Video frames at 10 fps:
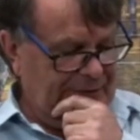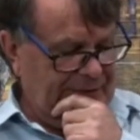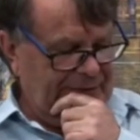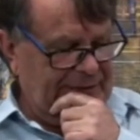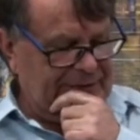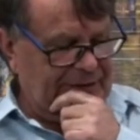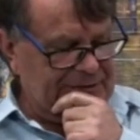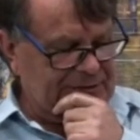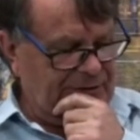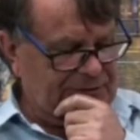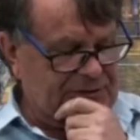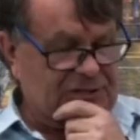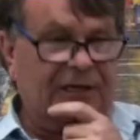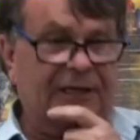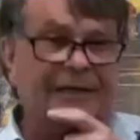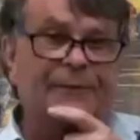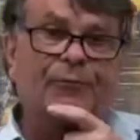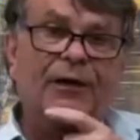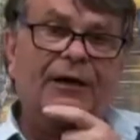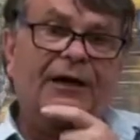that guy's gone to sleep
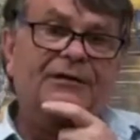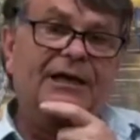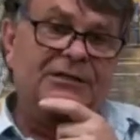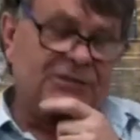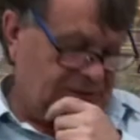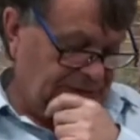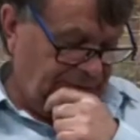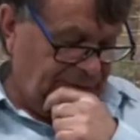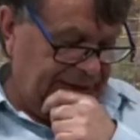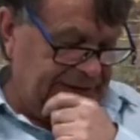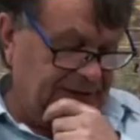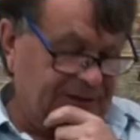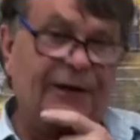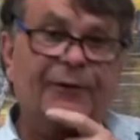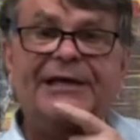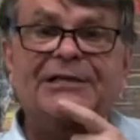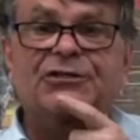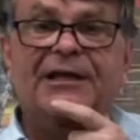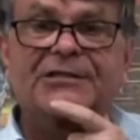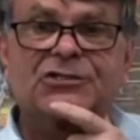and has not really done an
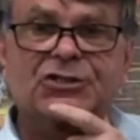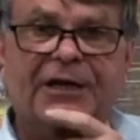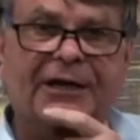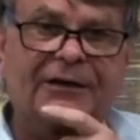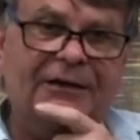OH&S check